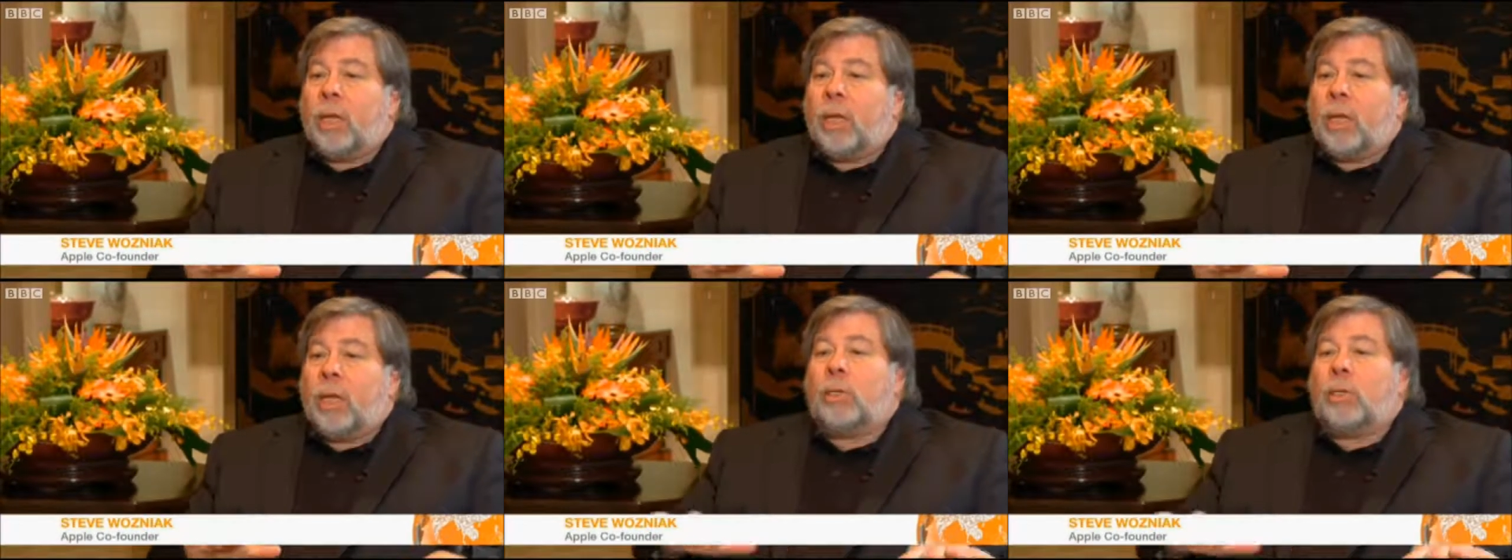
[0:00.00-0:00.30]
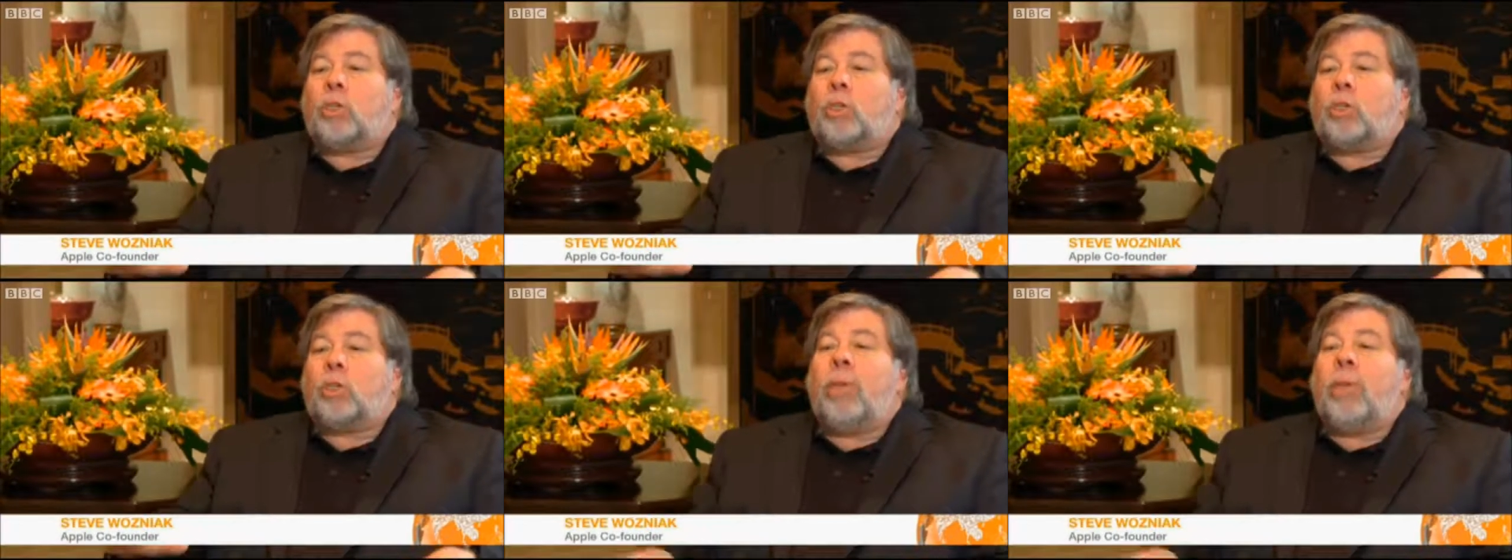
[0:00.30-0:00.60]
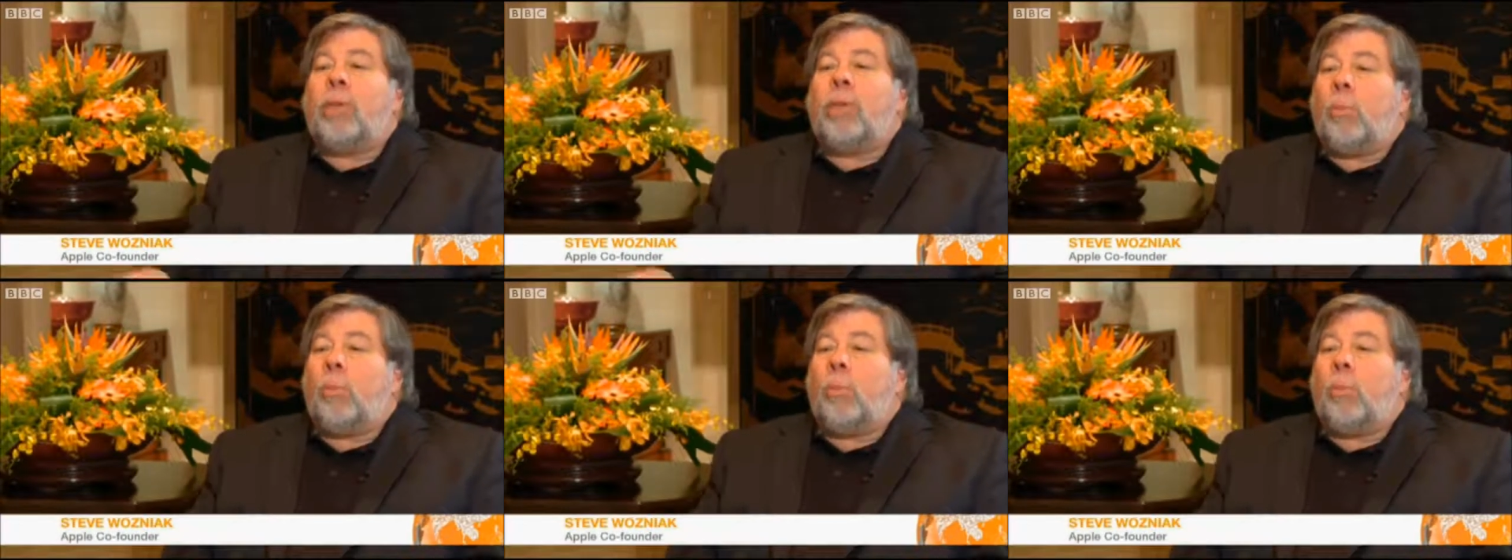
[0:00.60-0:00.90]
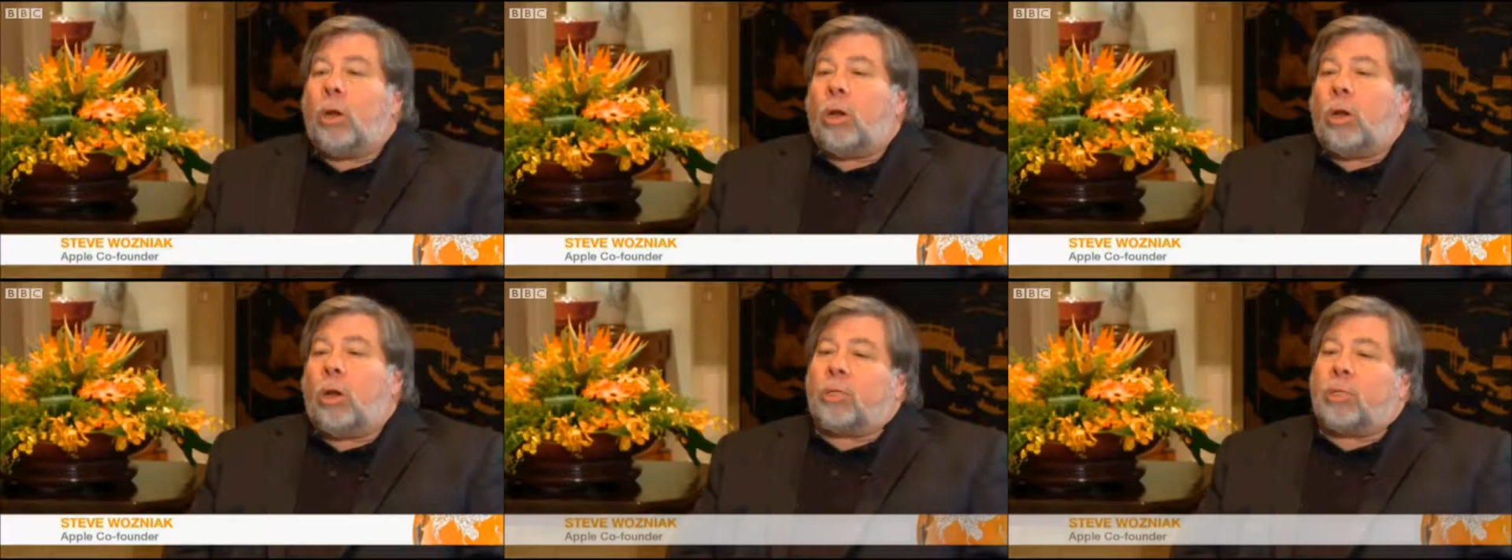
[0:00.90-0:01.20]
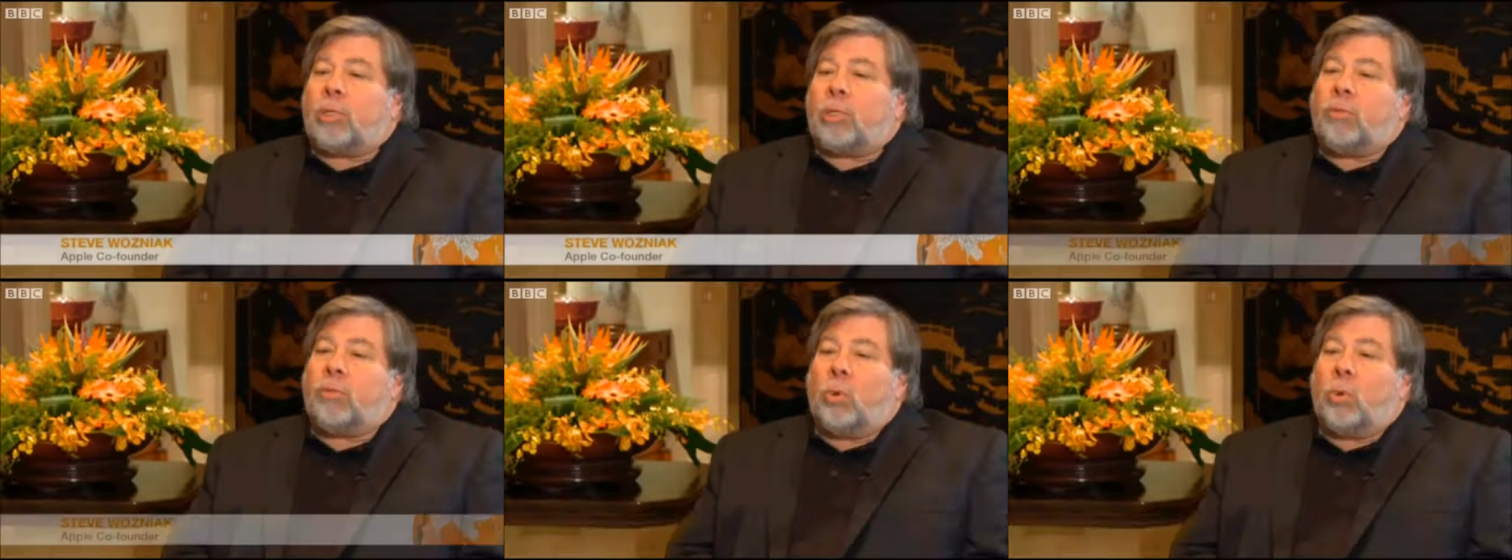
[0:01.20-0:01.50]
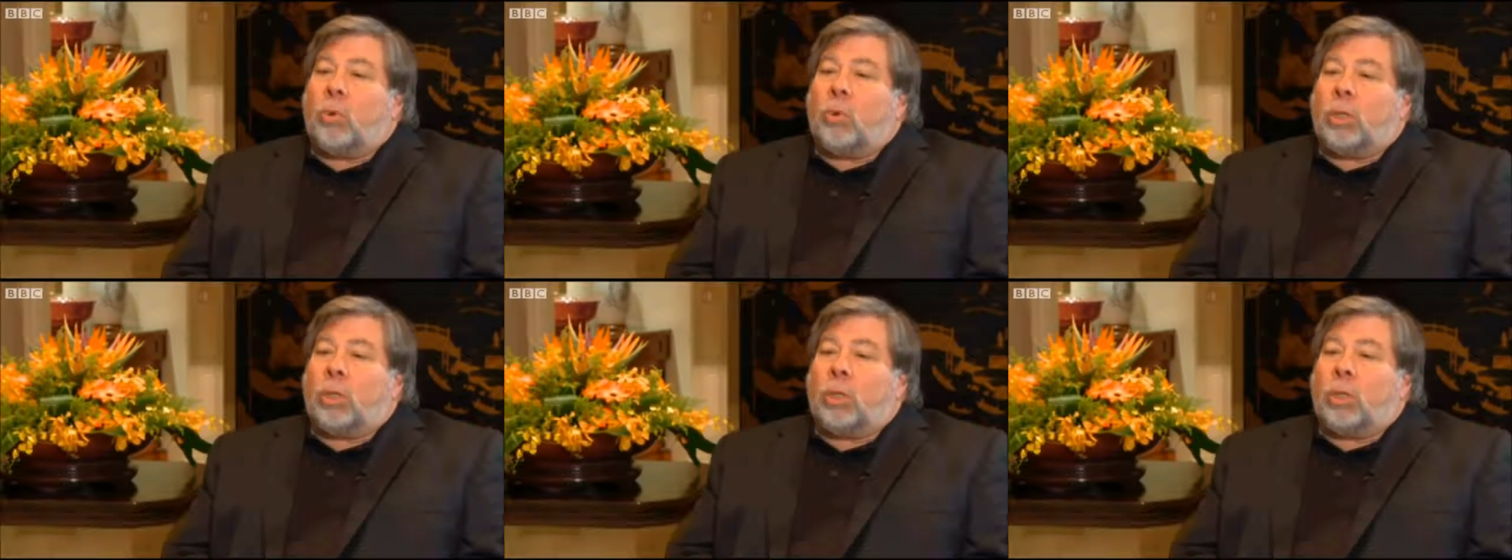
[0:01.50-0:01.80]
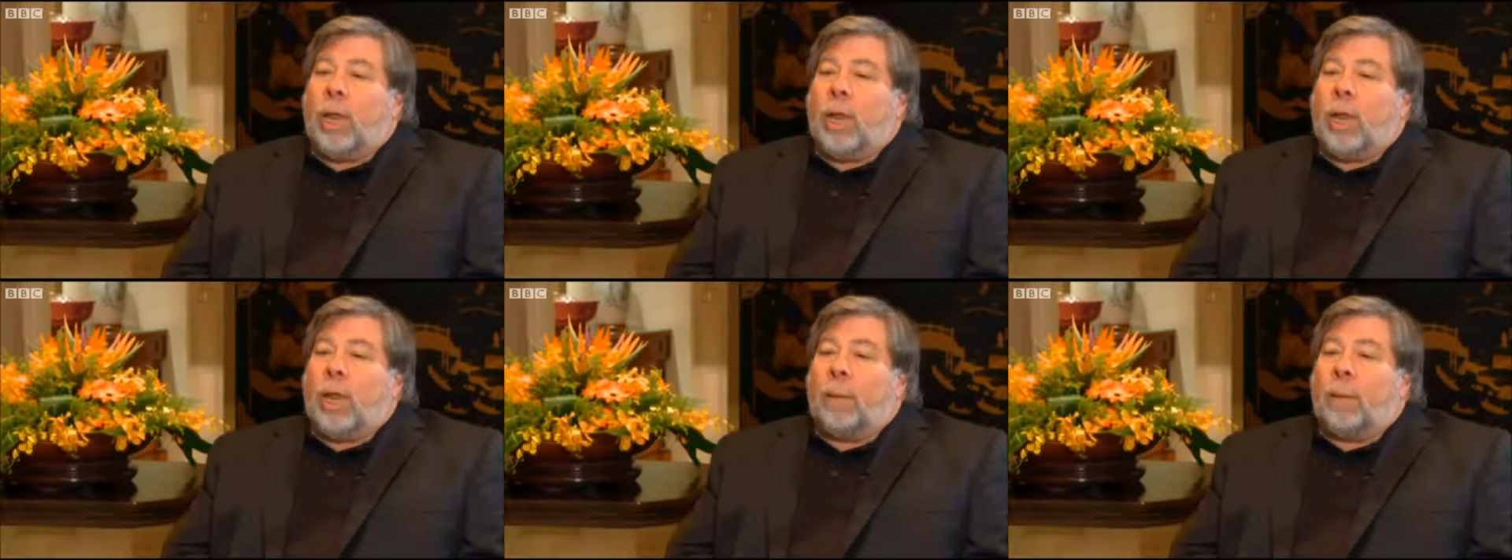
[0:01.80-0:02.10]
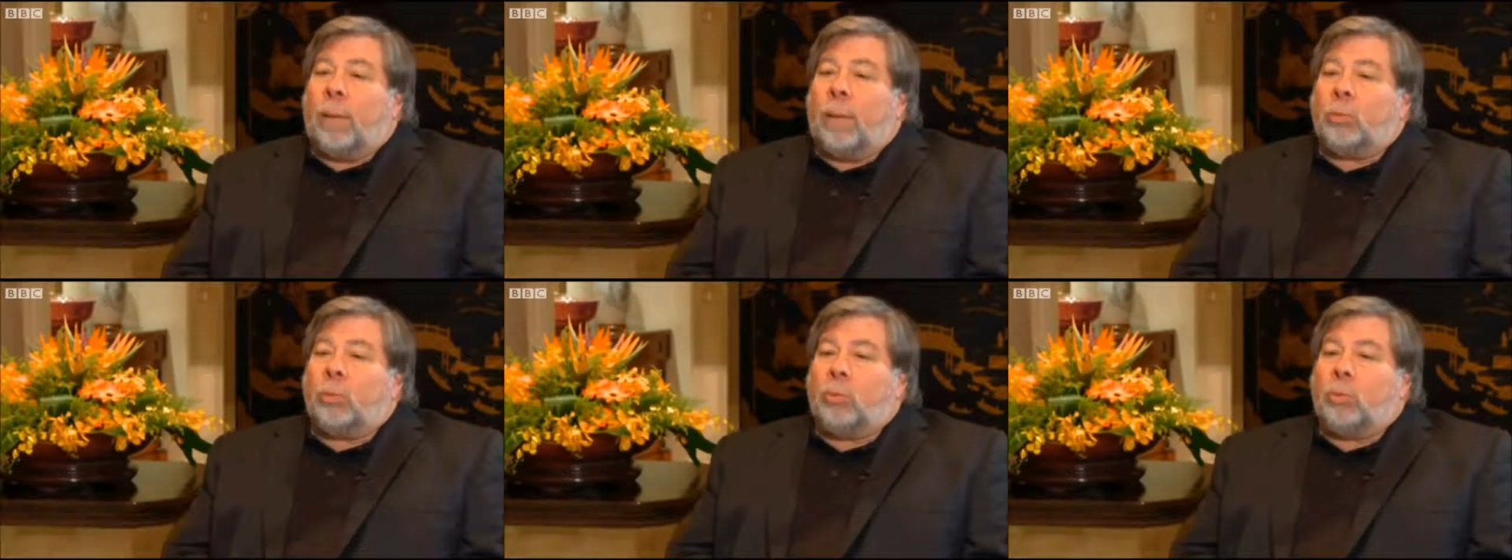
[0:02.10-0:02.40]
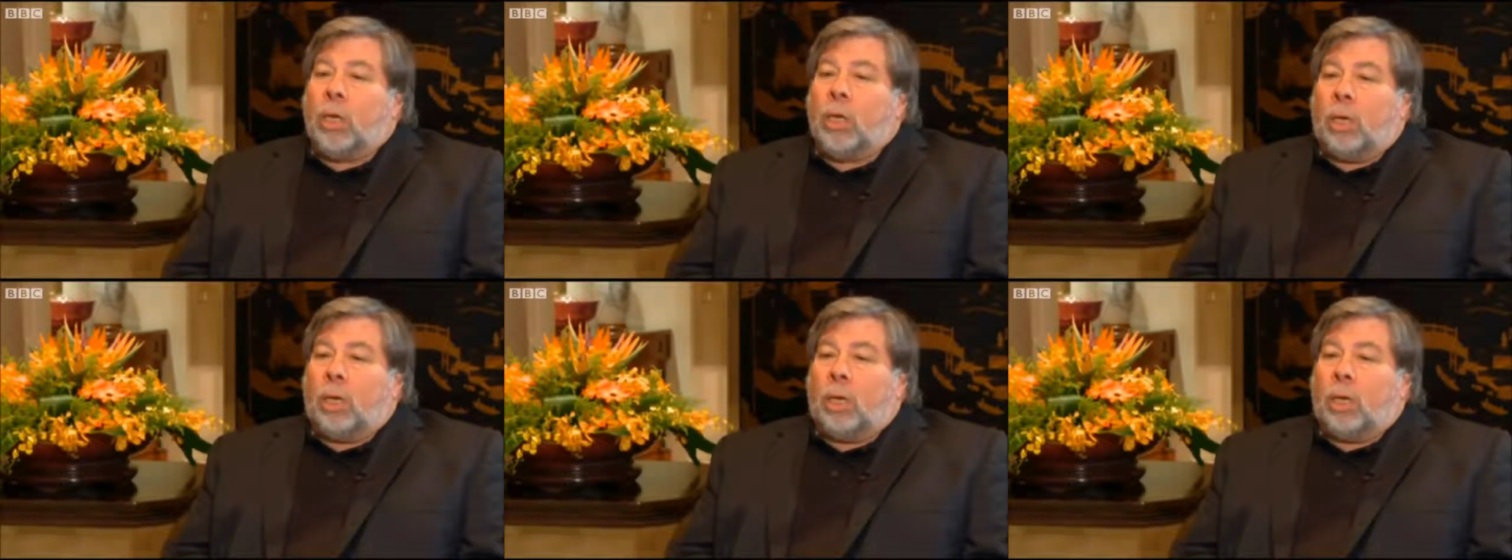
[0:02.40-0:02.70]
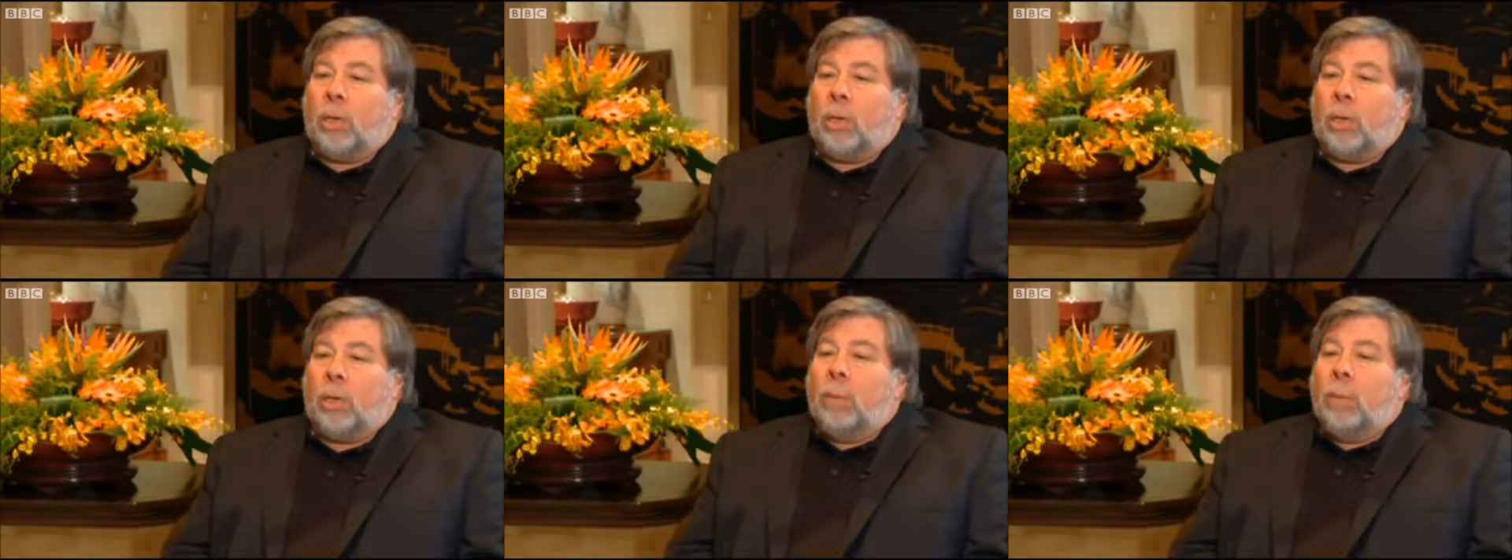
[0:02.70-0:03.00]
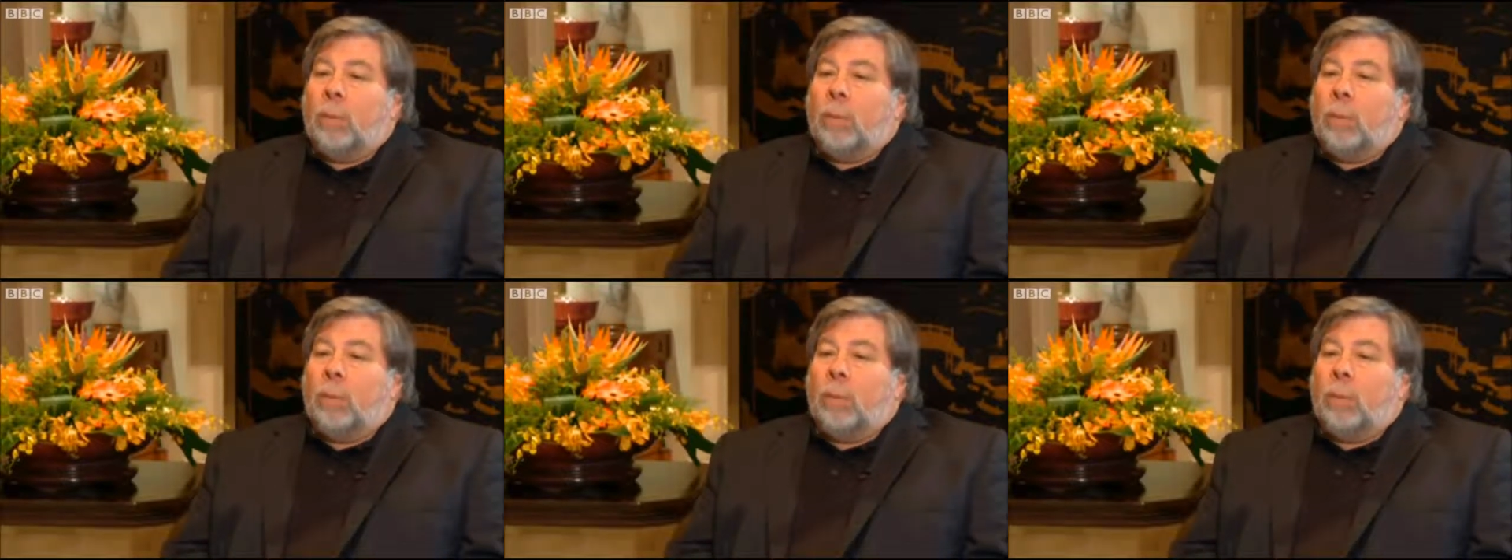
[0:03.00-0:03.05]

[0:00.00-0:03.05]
in so many markets of the world that Apple was not in,